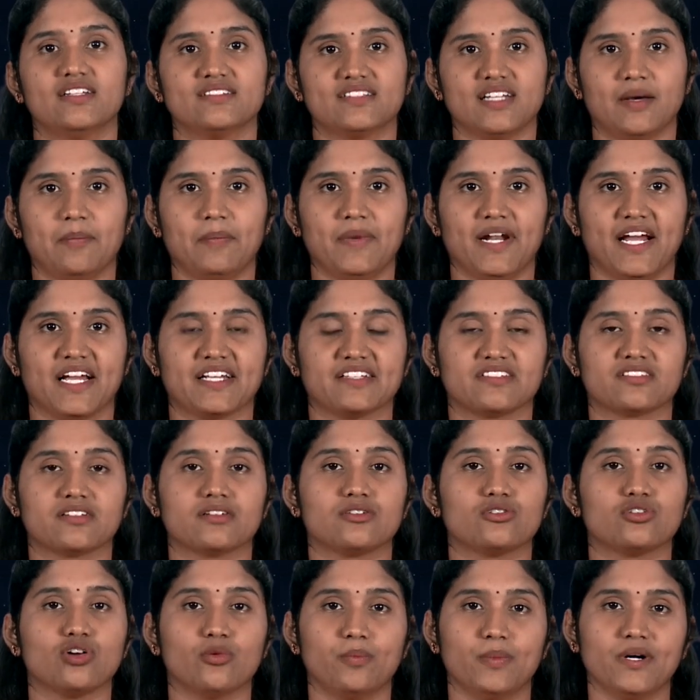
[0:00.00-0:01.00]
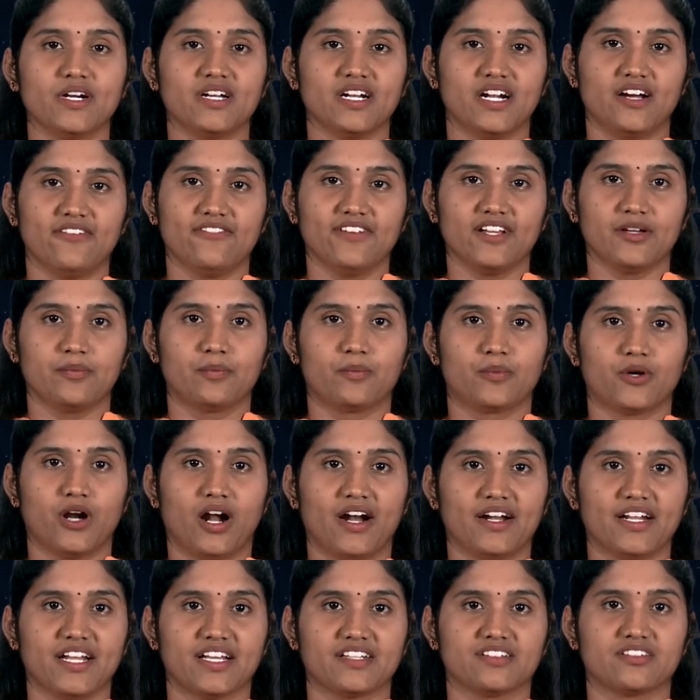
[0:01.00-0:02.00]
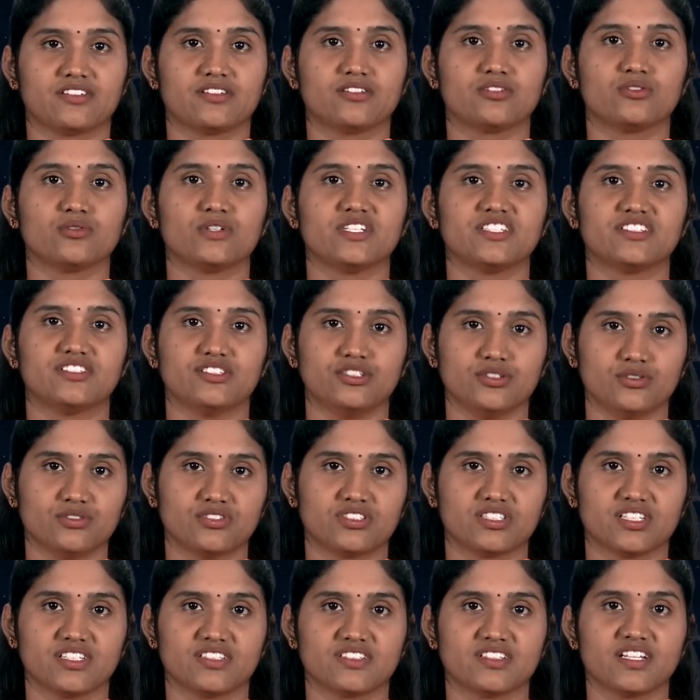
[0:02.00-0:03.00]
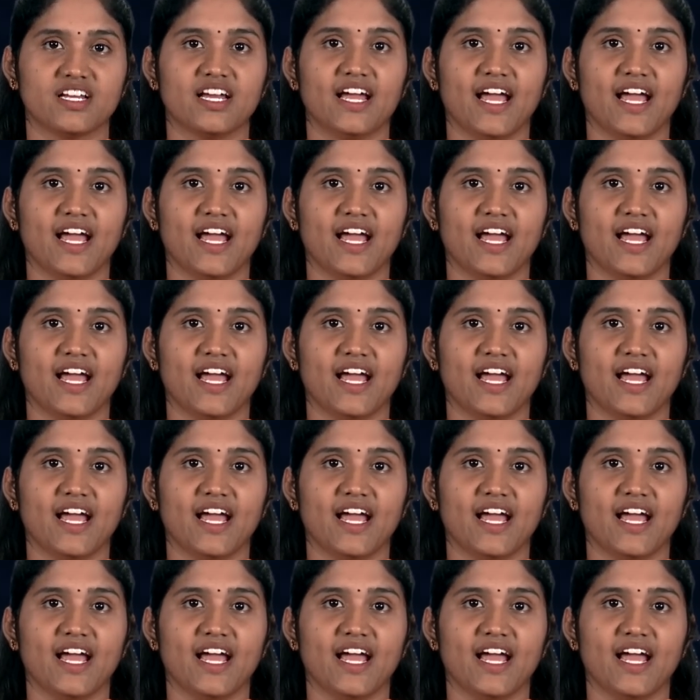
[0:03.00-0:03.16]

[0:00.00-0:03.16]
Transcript: supplies topographic products to its users